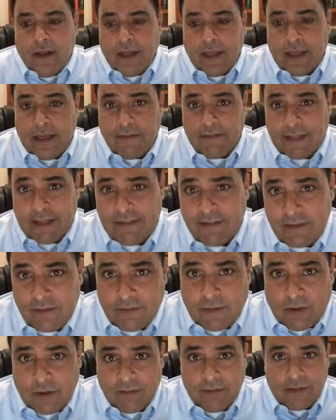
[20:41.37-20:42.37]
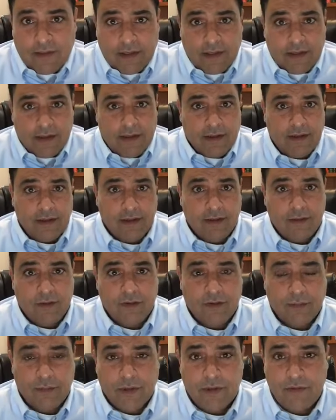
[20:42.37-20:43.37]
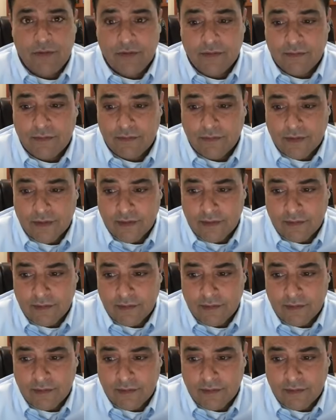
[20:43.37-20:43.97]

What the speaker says: And if that's involved, then there's a bunch of